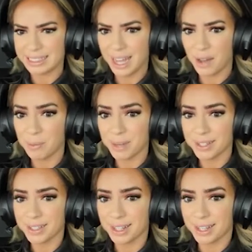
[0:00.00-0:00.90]
how
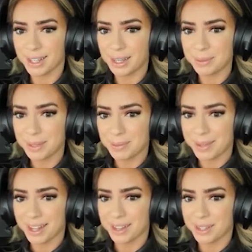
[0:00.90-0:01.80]
embarrassing, it keeps
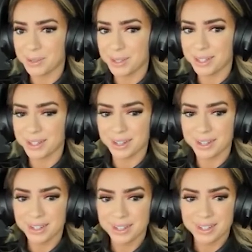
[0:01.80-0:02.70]
slipping out with the tweezer.